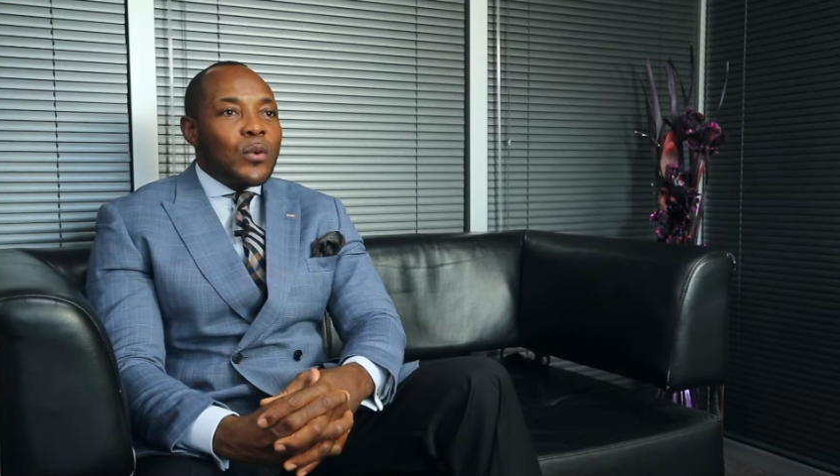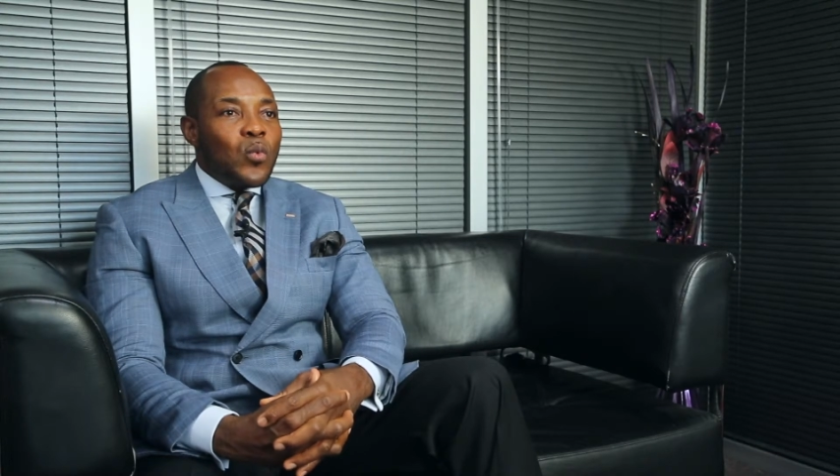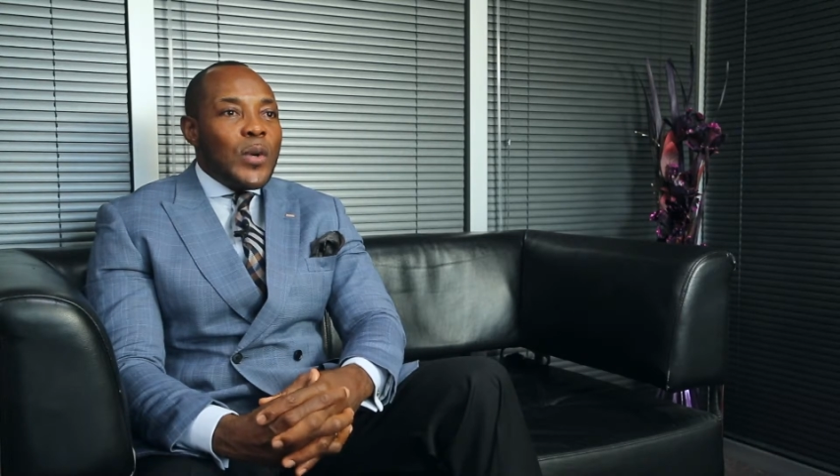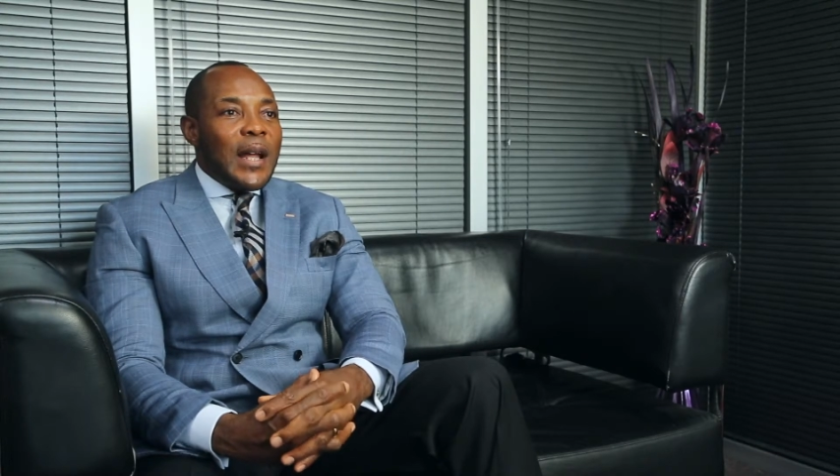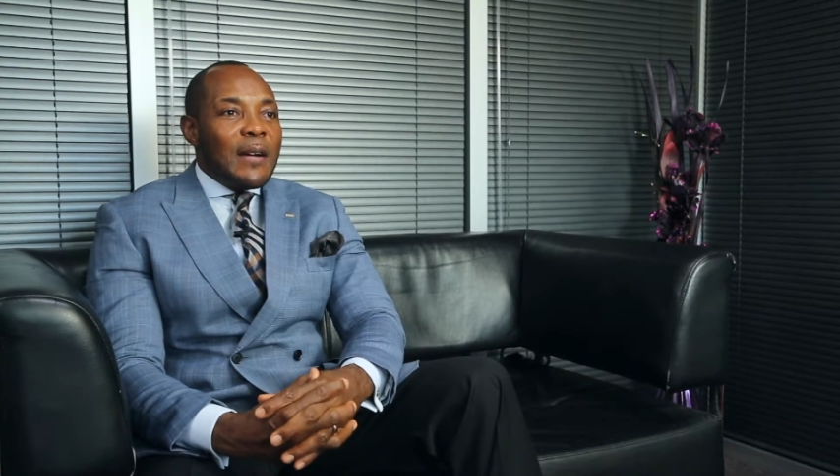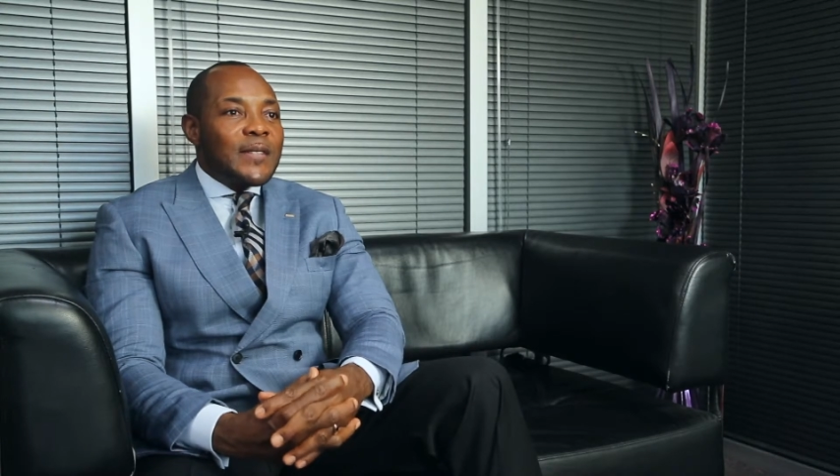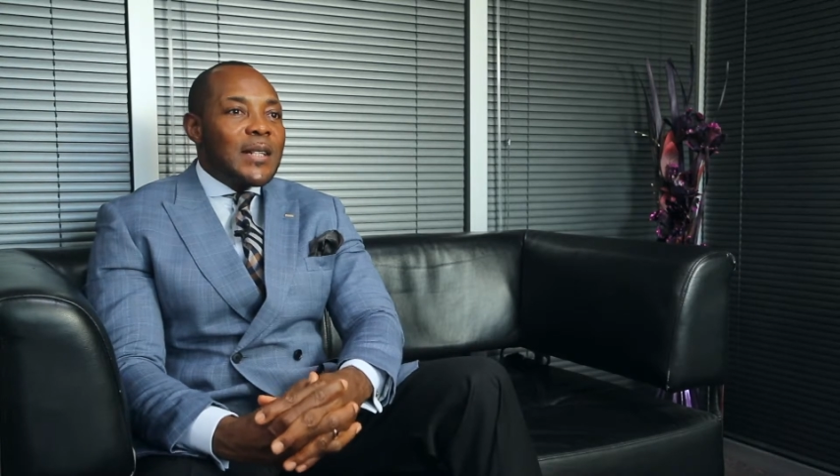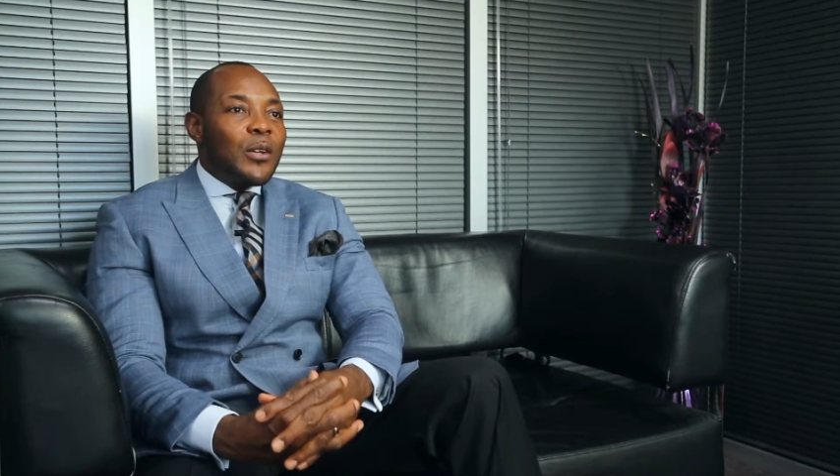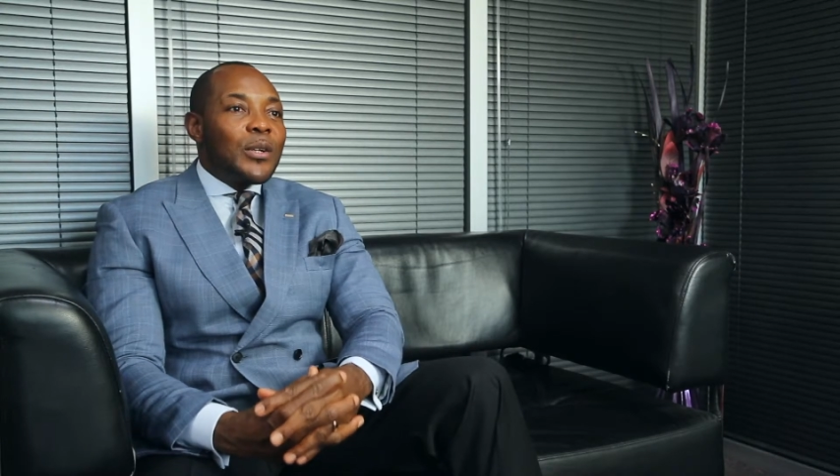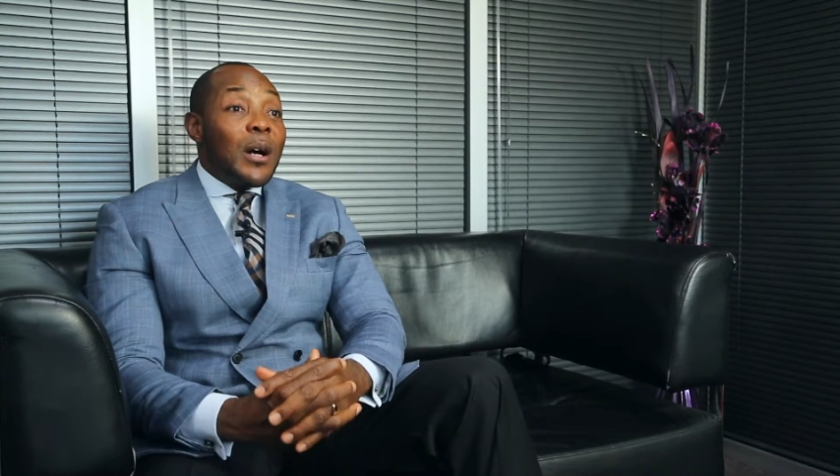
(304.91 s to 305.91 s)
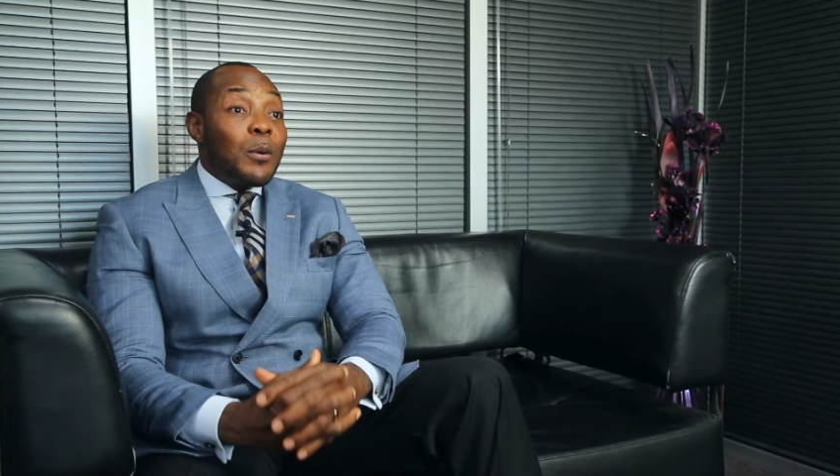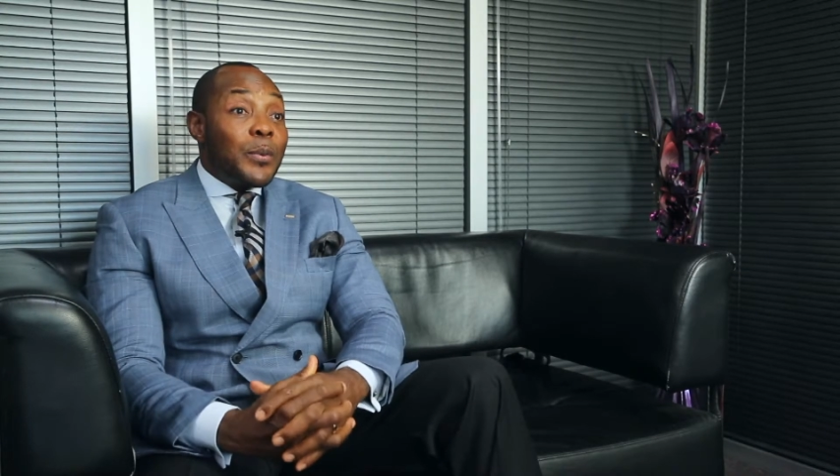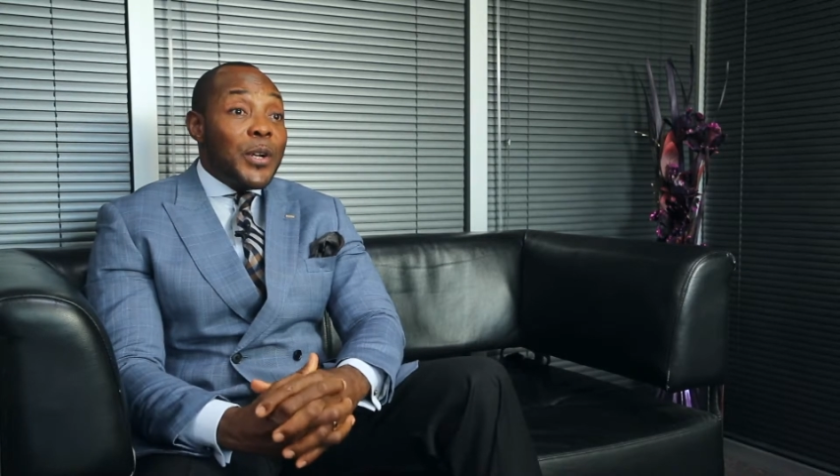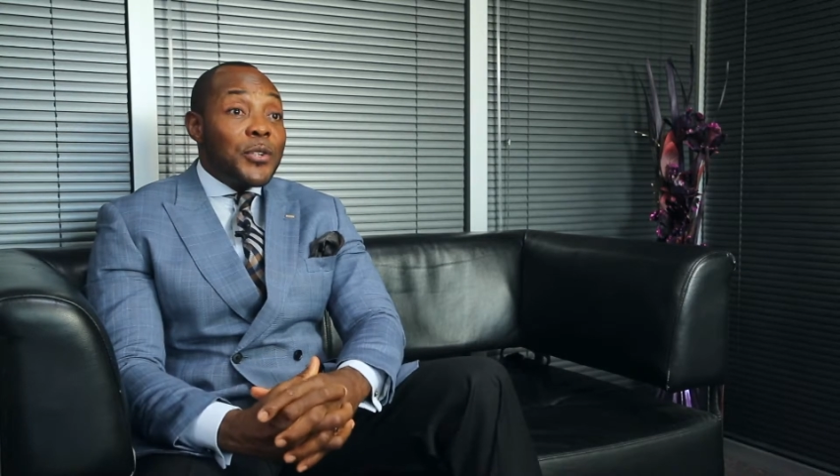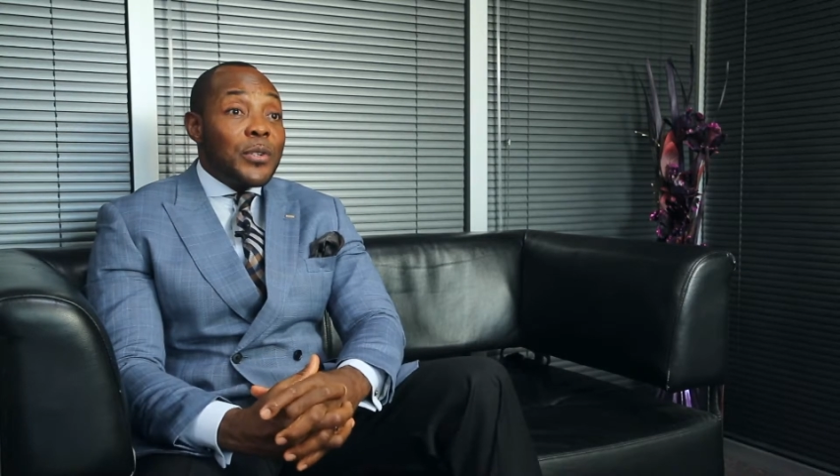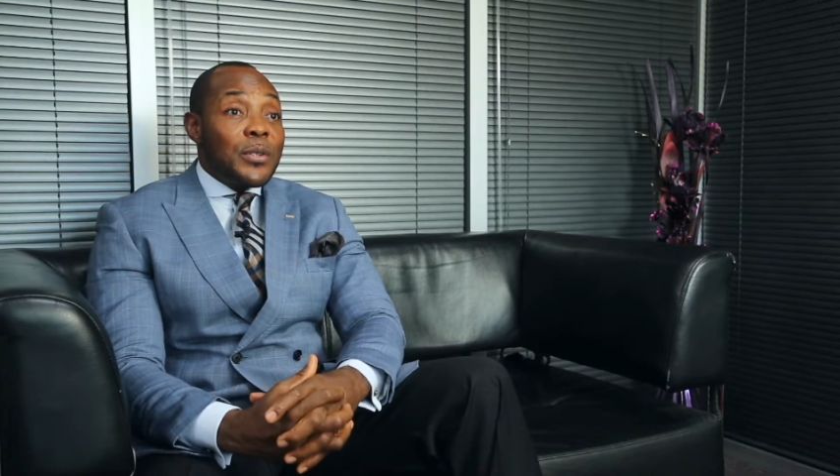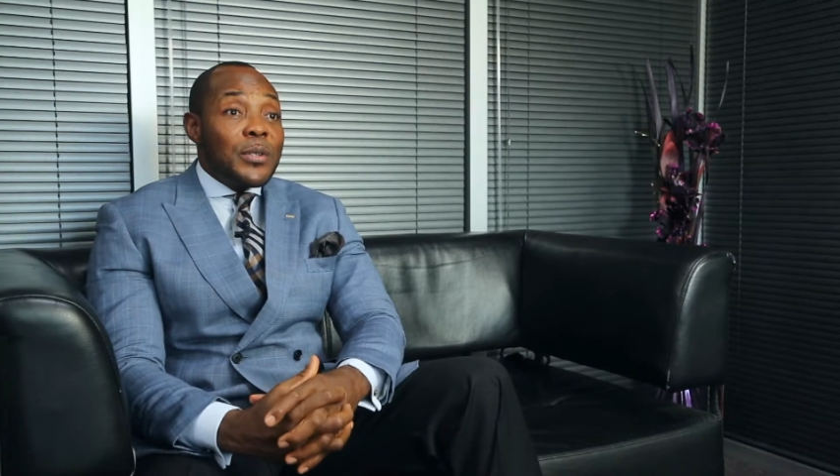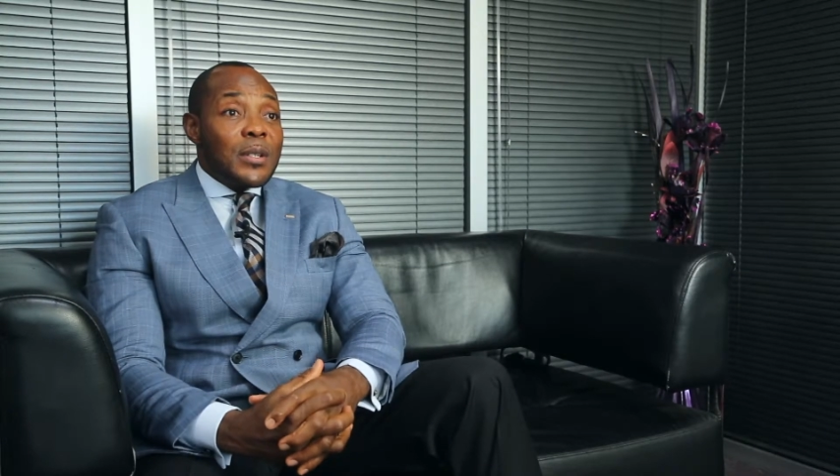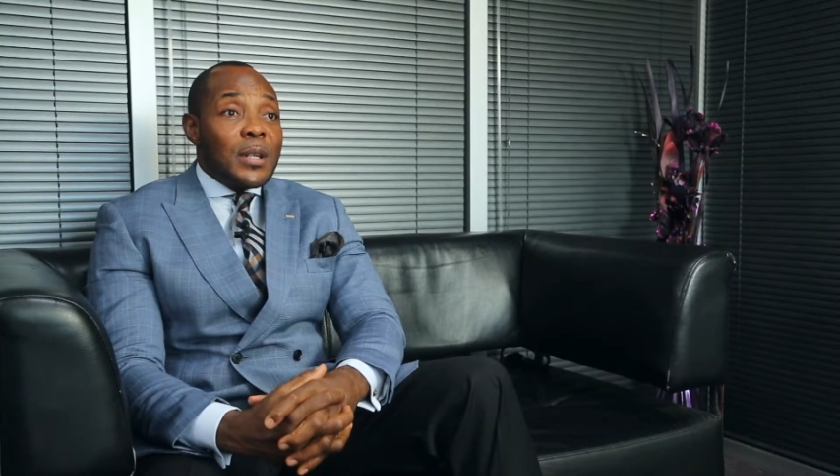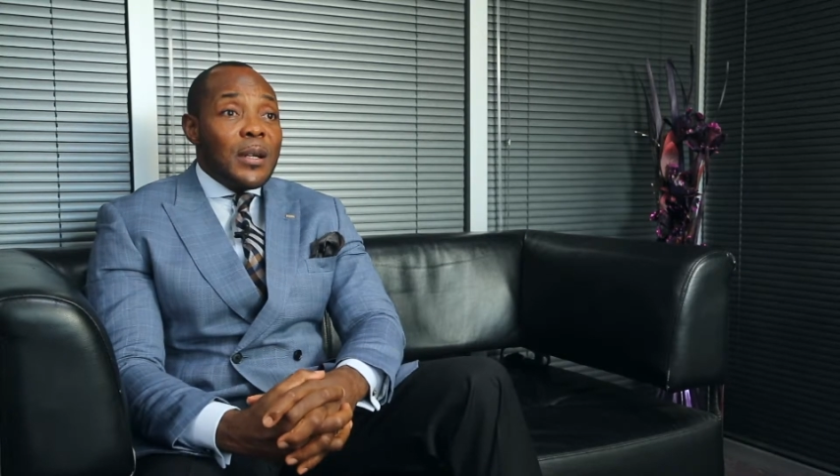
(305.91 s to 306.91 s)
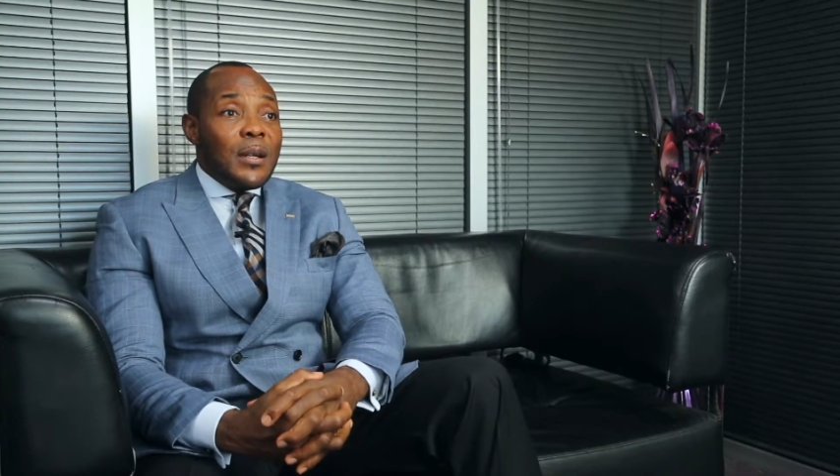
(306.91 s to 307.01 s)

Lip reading: we have tailored our operations